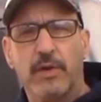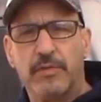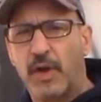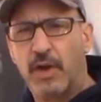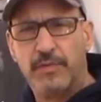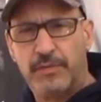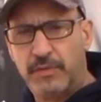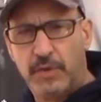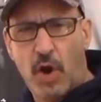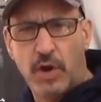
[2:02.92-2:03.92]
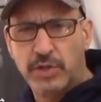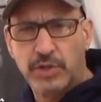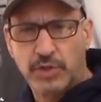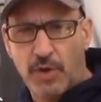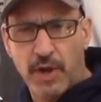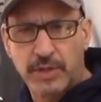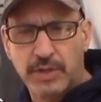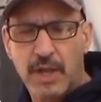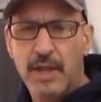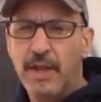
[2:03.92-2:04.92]
of cars and
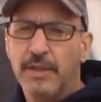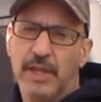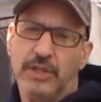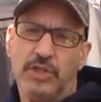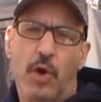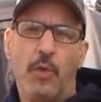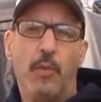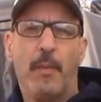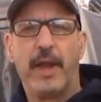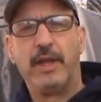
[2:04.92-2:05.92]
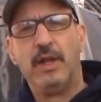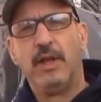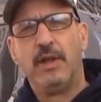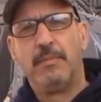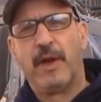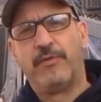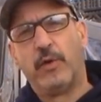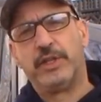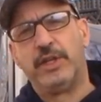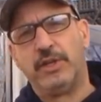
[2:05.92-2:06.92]
trucks. There's no, my
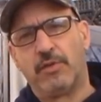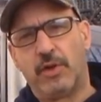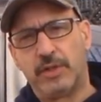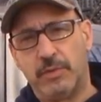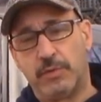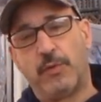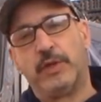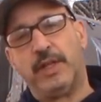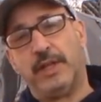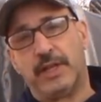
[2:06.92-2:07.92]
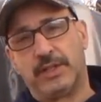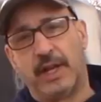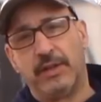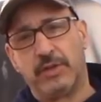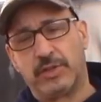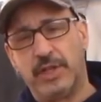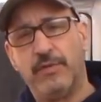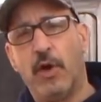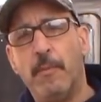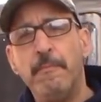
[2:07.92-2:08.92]
14-year-old, he was 14 yesterday, little
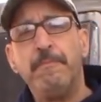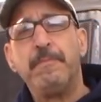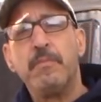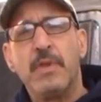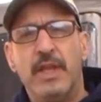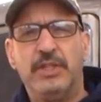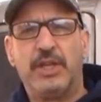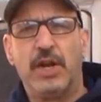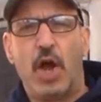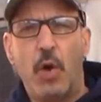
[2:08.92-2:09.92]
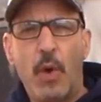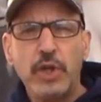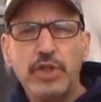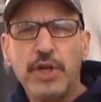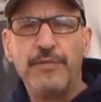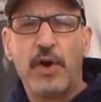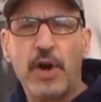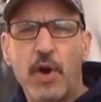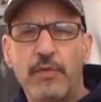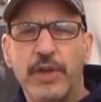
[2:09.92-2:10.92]
Steve-O, he said, why don't you convert
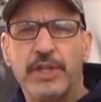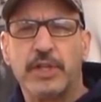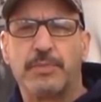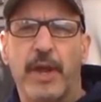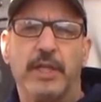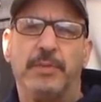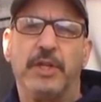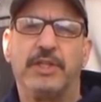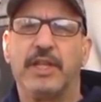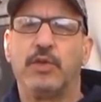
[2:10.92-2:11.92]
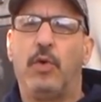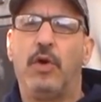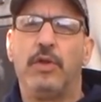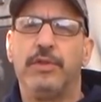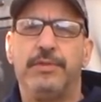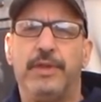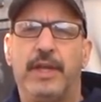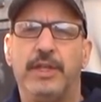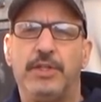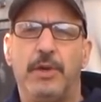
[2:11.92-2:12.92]
it over to disc brakes? Because that's all the
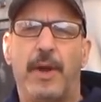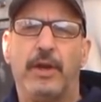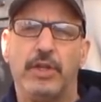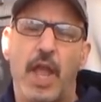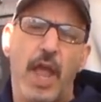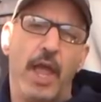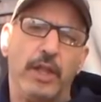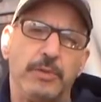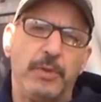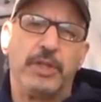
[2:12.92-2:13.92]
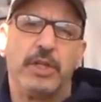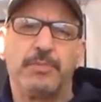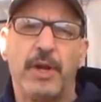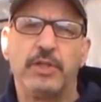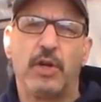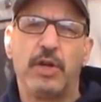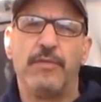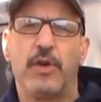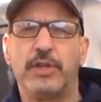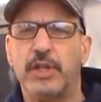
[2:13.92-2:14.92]
kids hear about. Yeah, let's put disc brakes on and
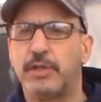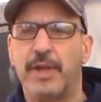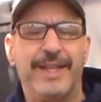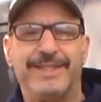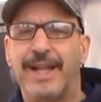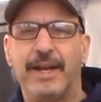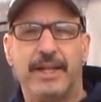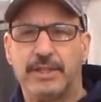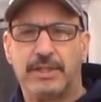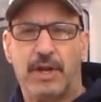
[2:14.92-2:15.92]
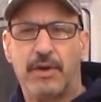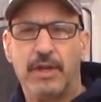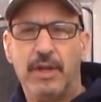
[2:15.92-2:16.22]
convert it to disc. It's not necessary.